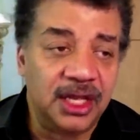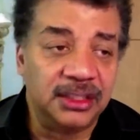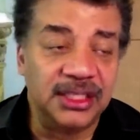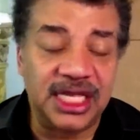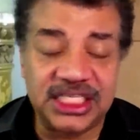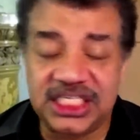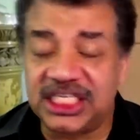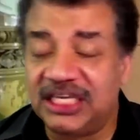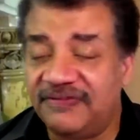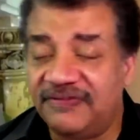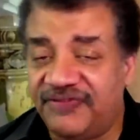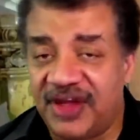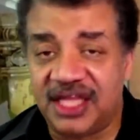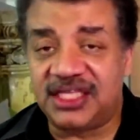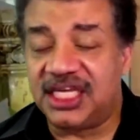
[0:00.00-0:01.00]
Let's
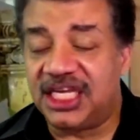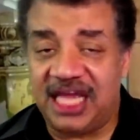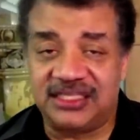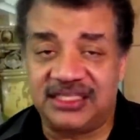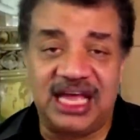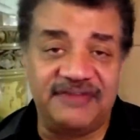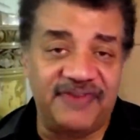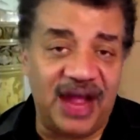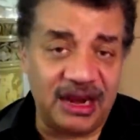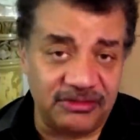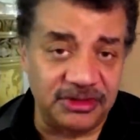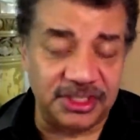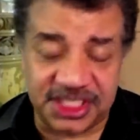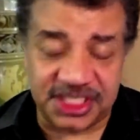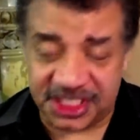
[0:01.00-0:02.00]
invent an
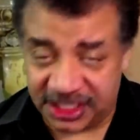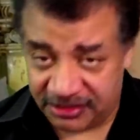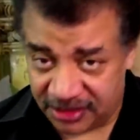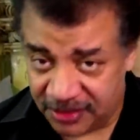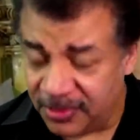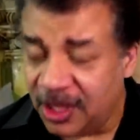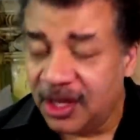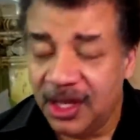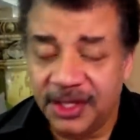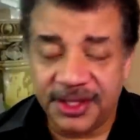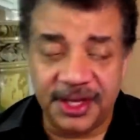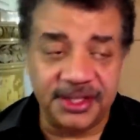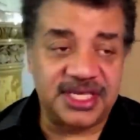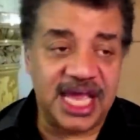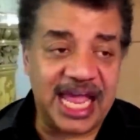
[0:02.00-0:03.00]
antiviral serum
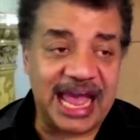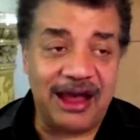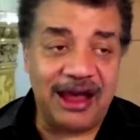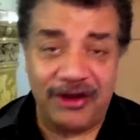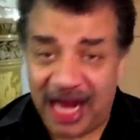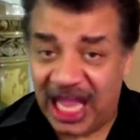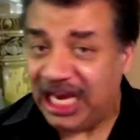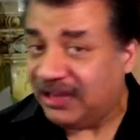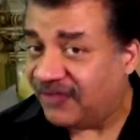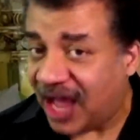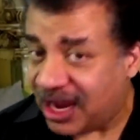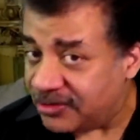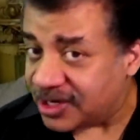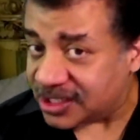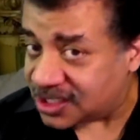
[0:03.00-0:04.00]
that'll take out any
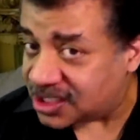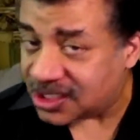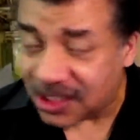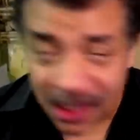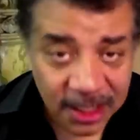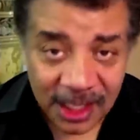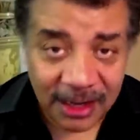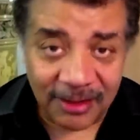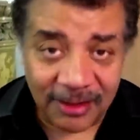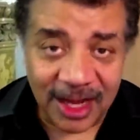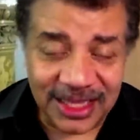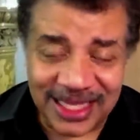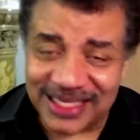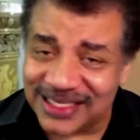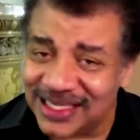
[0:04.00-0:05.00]
virus. All right,
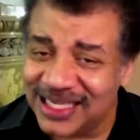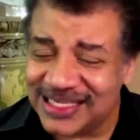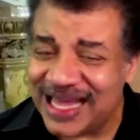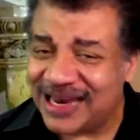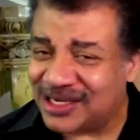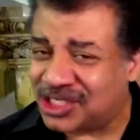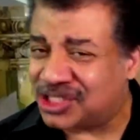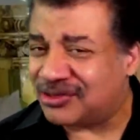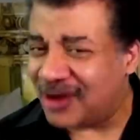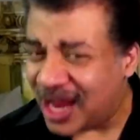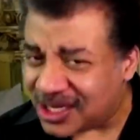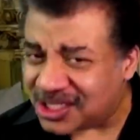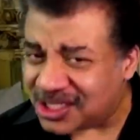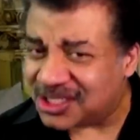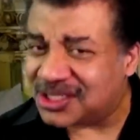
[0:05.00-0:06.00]
is that a
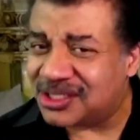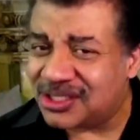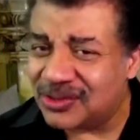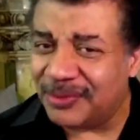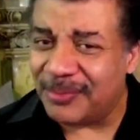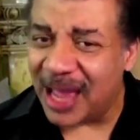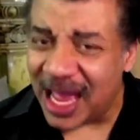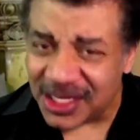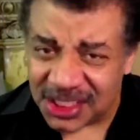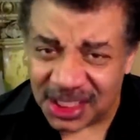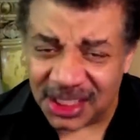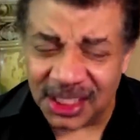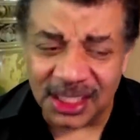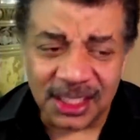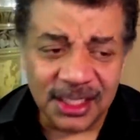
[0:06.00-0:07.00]
stretch to
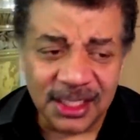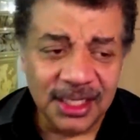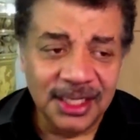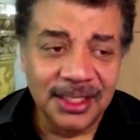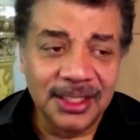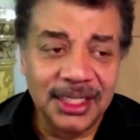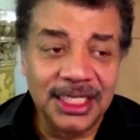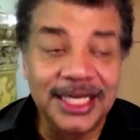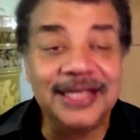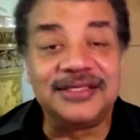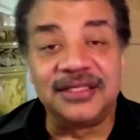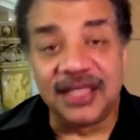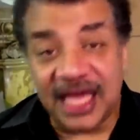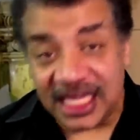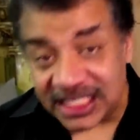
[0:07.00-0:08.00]
imagine? It's
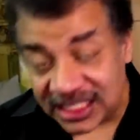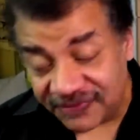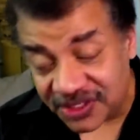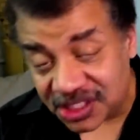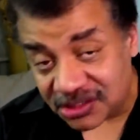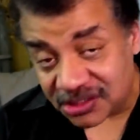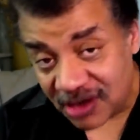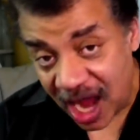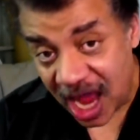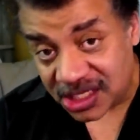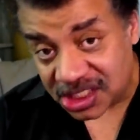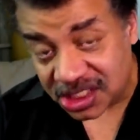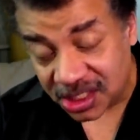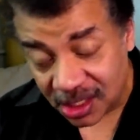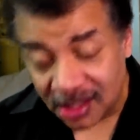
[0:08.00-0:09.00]
less of a
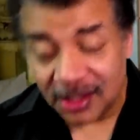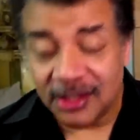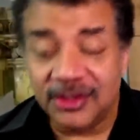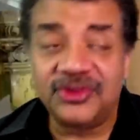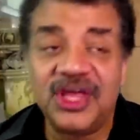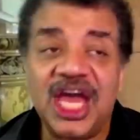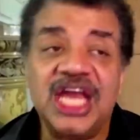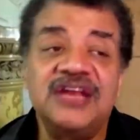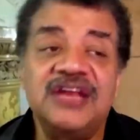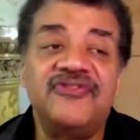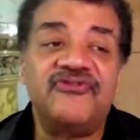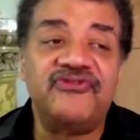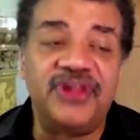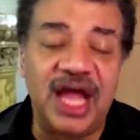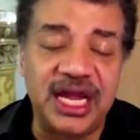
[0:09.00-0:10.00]
stretch than
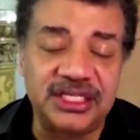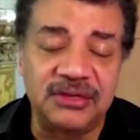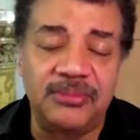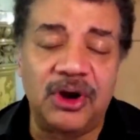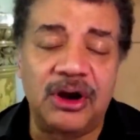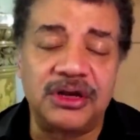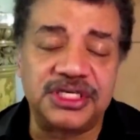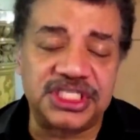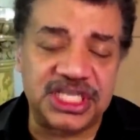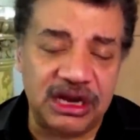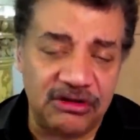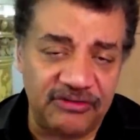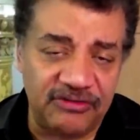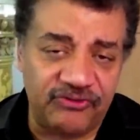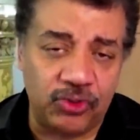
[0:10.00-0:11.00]
flying to Mars,
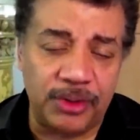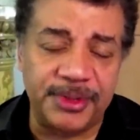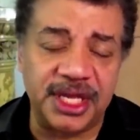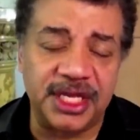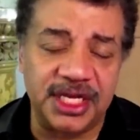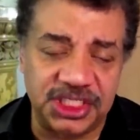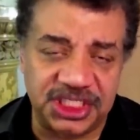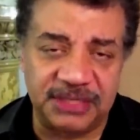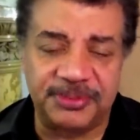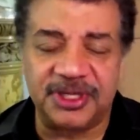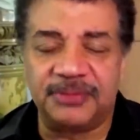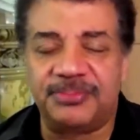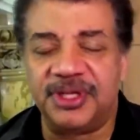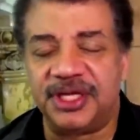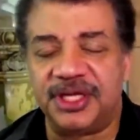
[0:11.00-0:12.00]
terraforming it, and shipping
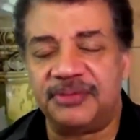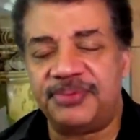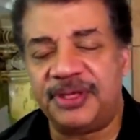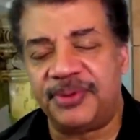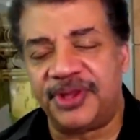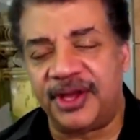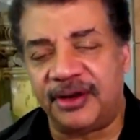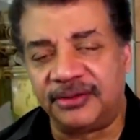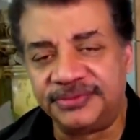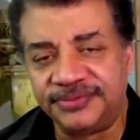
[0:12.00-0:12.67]
1 billion people there.